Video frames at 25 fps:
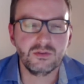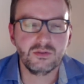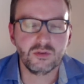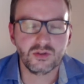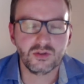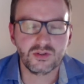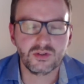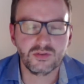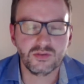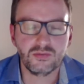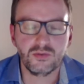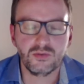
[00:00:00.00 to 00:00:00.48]

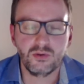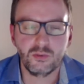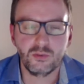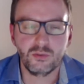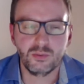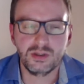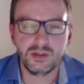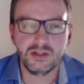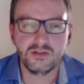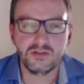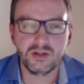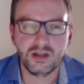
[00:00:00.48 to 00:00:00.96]
first of all,
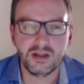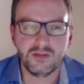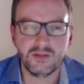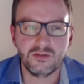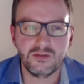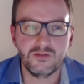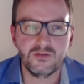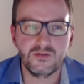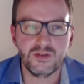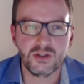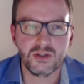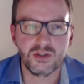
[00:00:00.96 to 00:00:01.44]
really to have
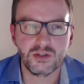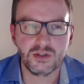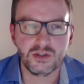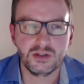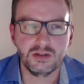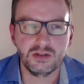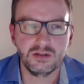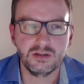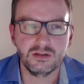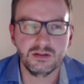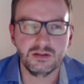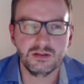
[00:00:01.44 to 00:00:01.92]
a
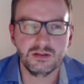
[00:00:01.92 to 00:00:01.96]
vision.